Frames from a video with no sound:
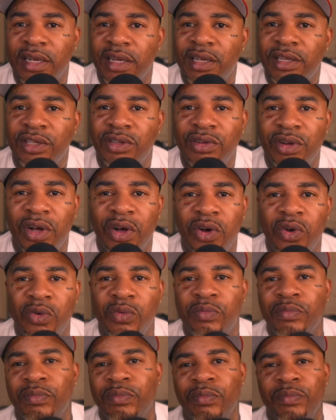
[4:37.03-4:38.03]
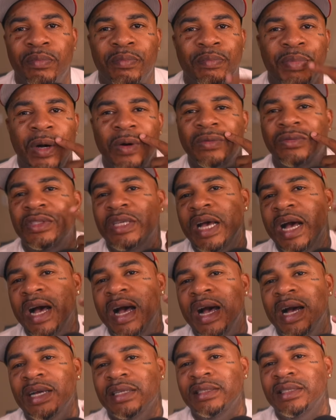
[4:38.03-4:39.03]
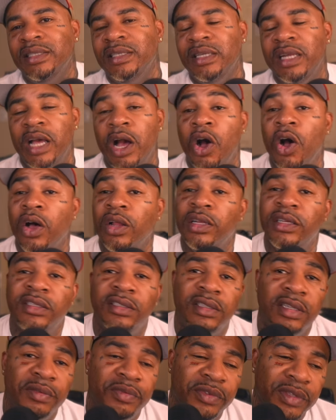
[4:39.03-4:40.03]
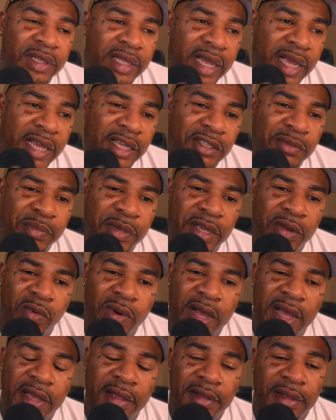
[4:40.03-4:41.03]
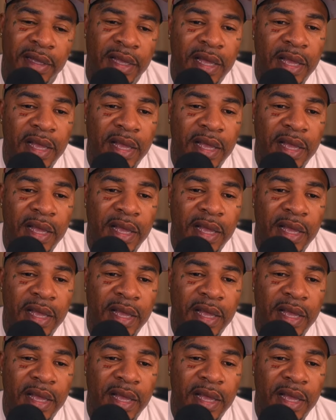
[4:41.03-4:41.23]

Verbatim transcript: you know, bow ties and all these different things, man, right?